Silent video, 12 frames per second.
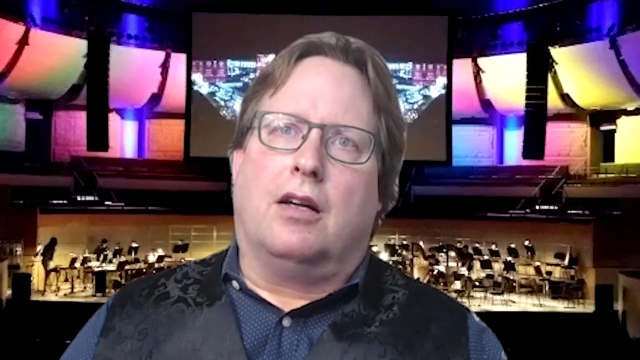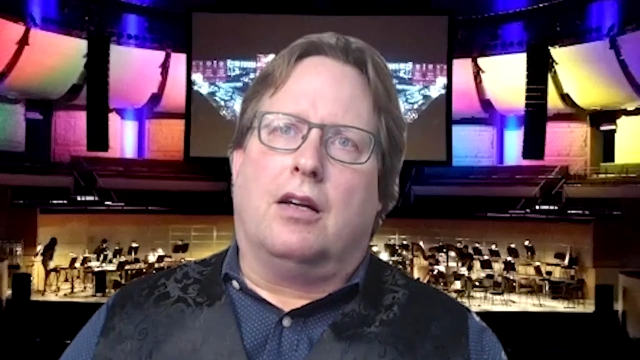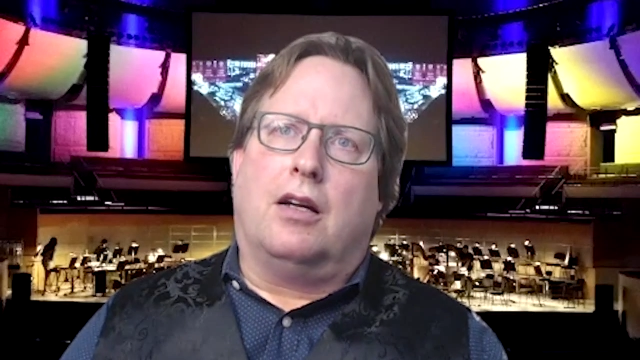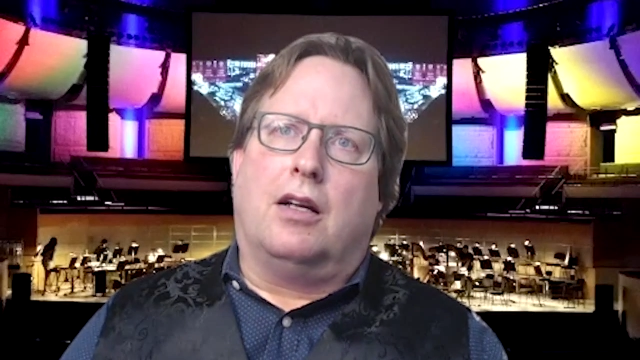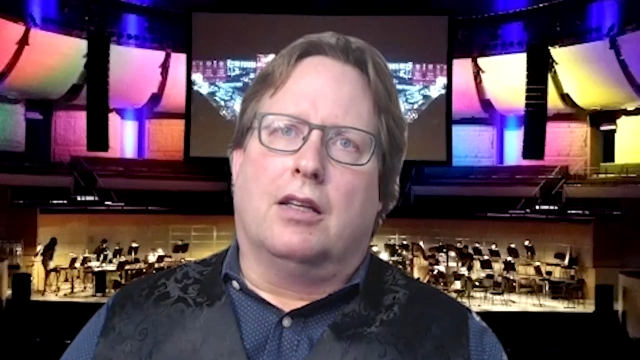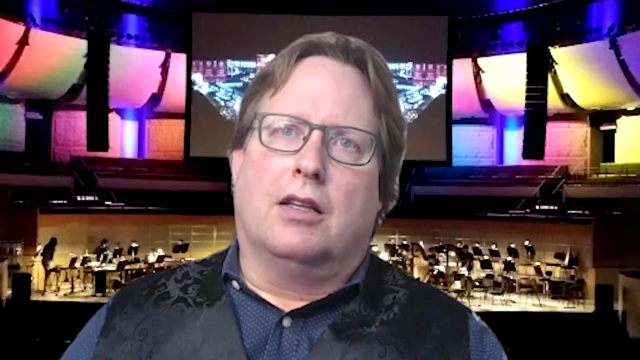
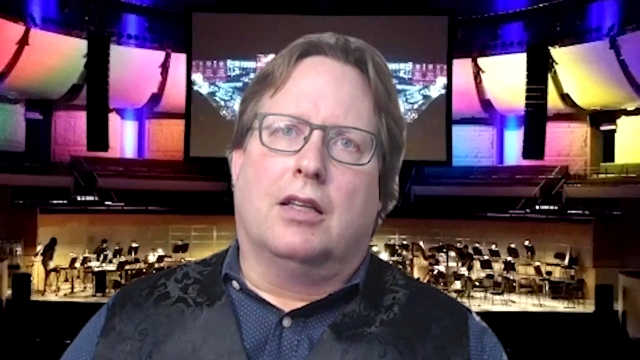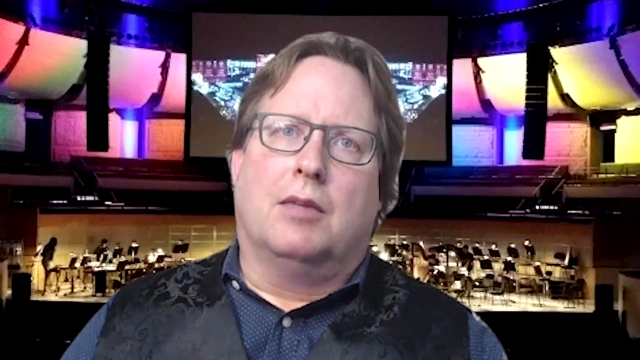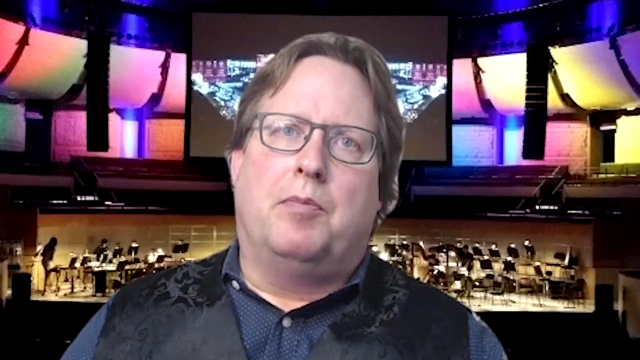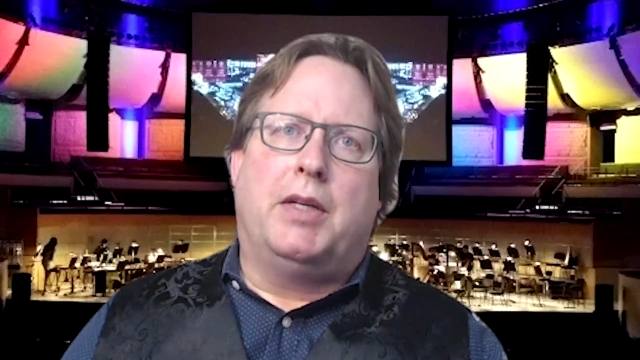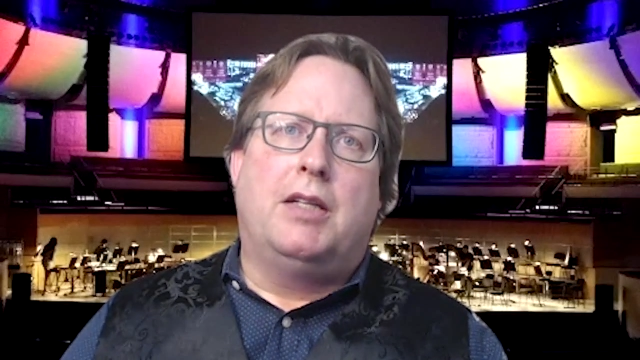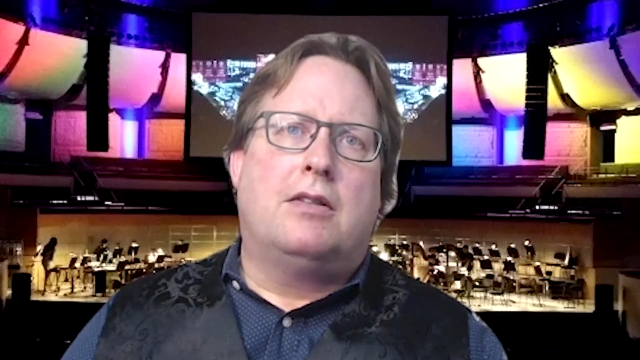
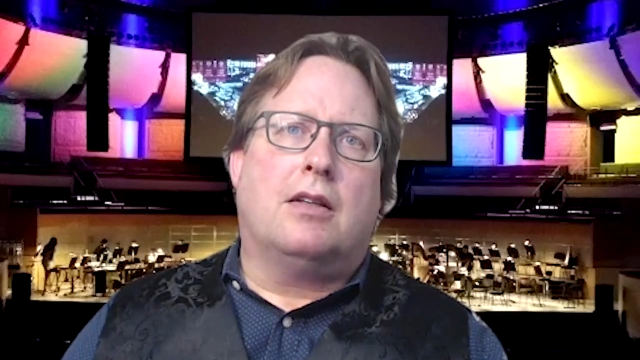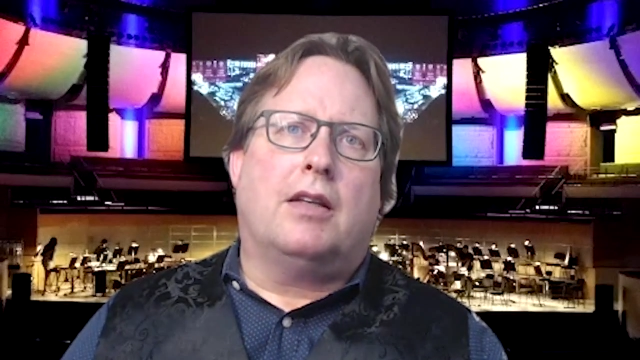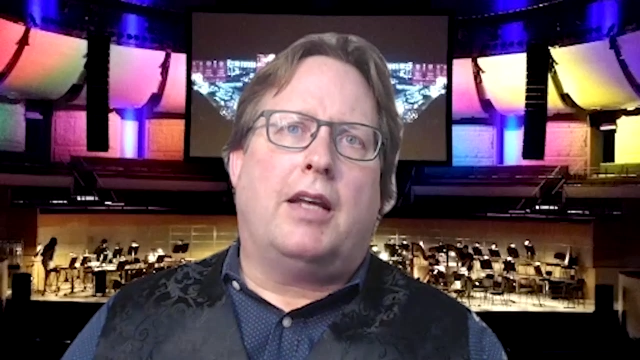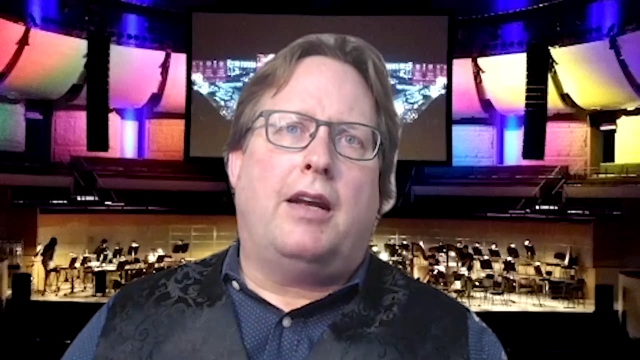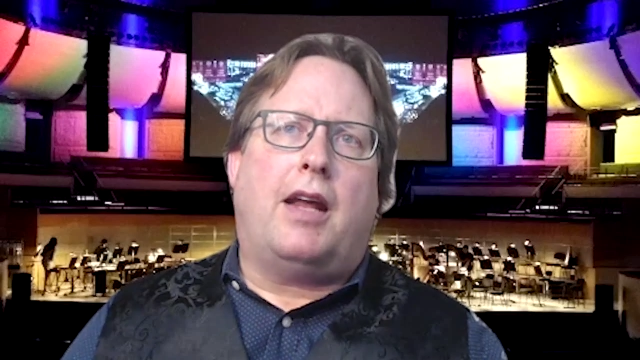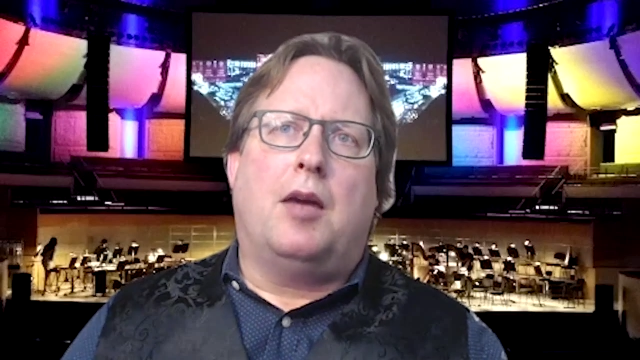mid to
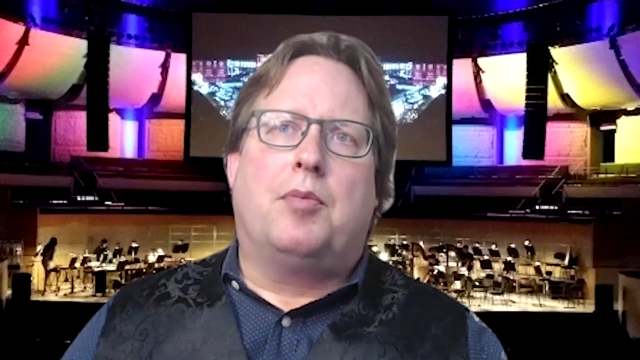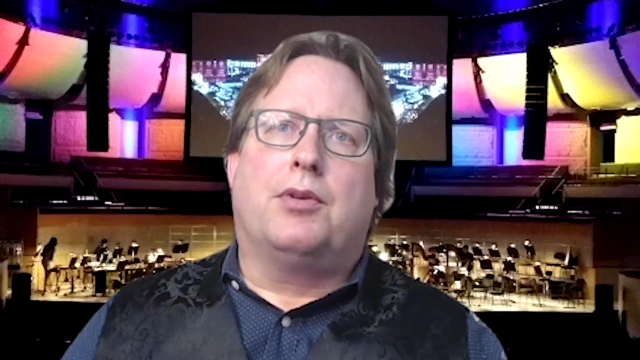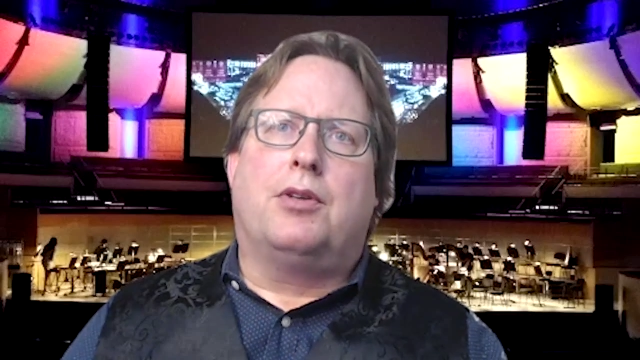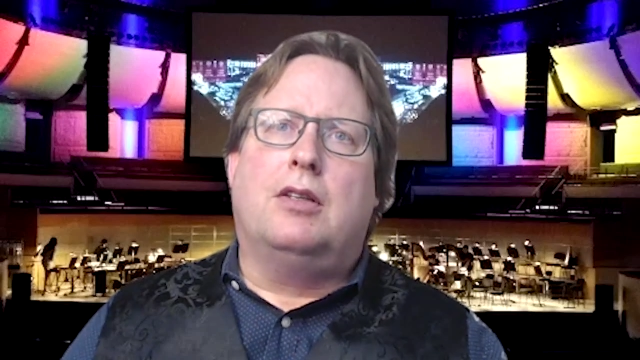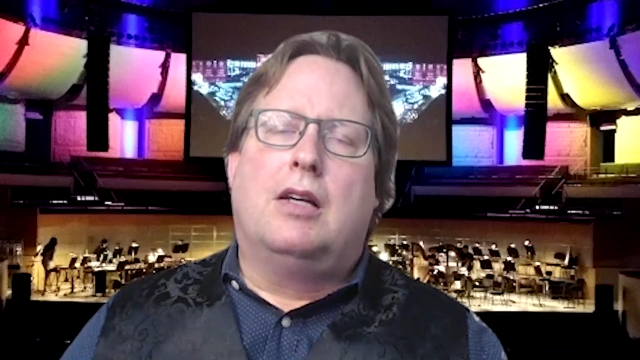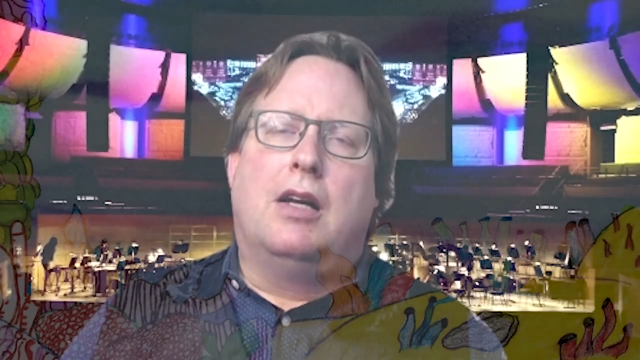late
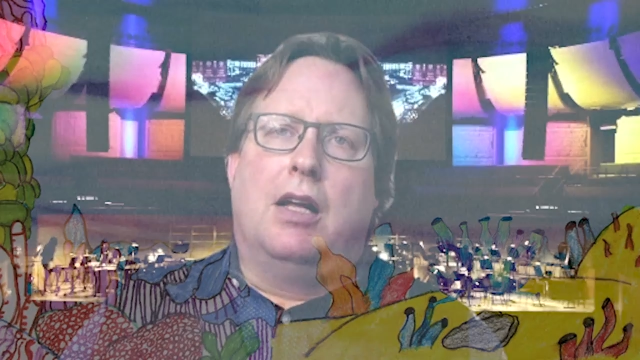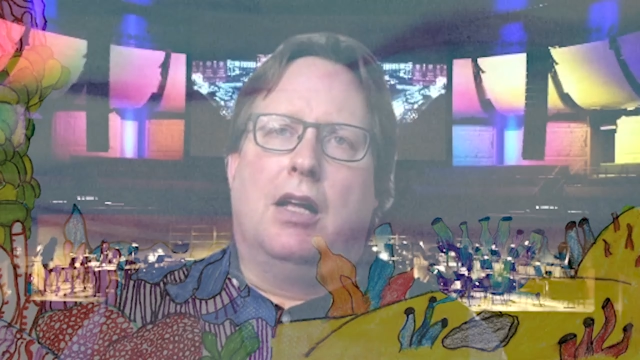April